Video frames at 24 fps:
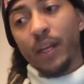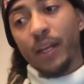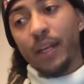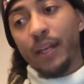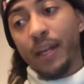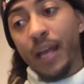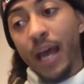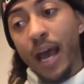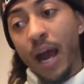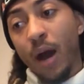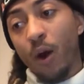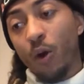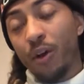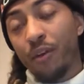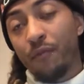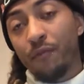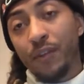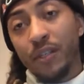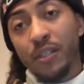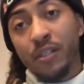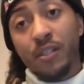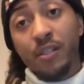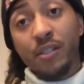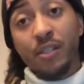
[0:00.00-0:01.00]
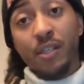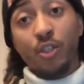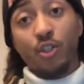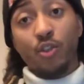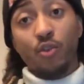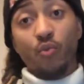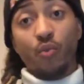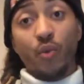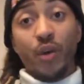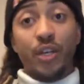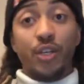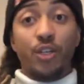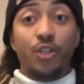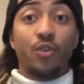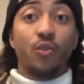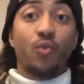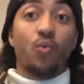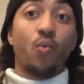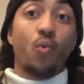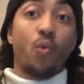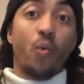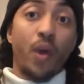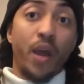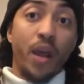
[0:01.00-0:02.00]
Now, if it's a
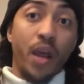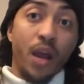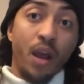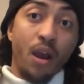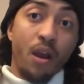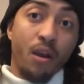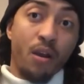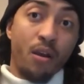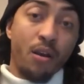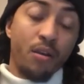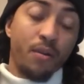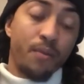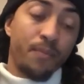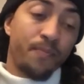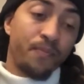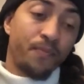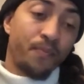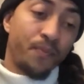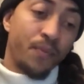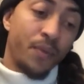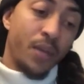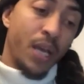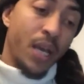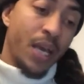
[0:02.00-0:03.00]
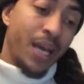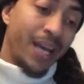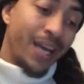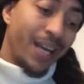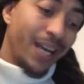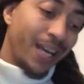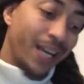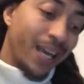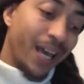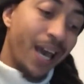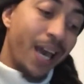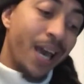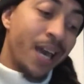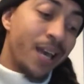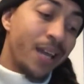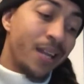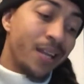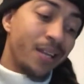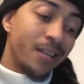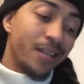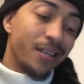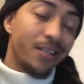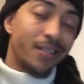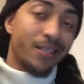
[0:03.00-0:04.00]
situation where, and
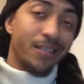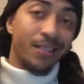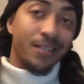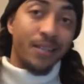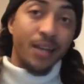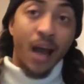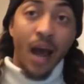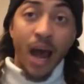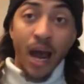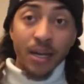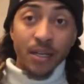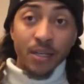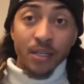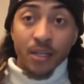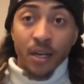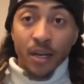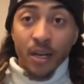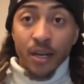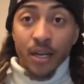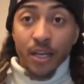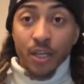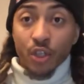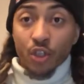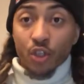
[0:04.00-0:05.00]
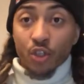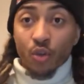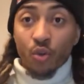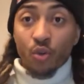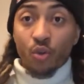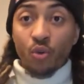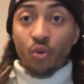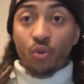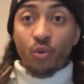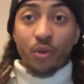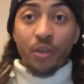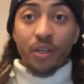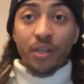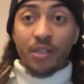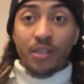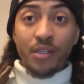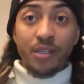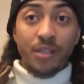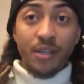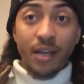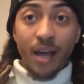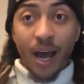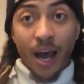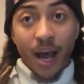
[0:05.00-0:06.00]
again, this is not Sunday school, this
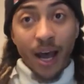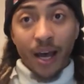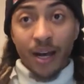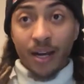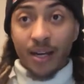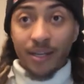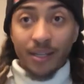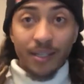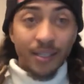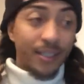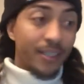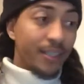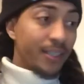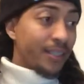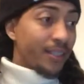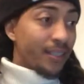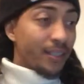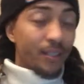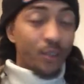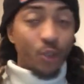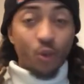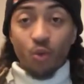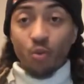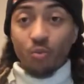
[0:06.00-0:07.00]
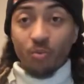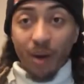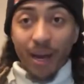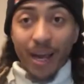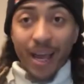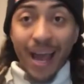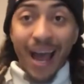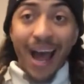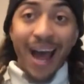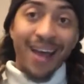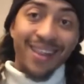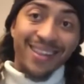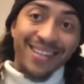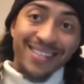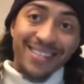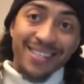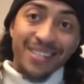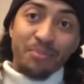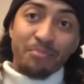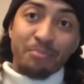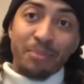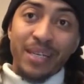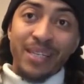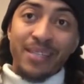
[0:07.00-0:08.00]
is not kumbaya, this
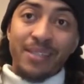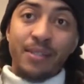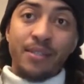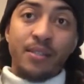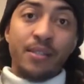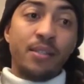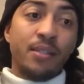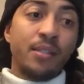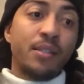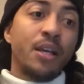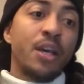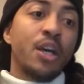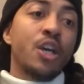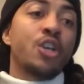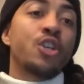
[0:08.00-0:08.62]
is business.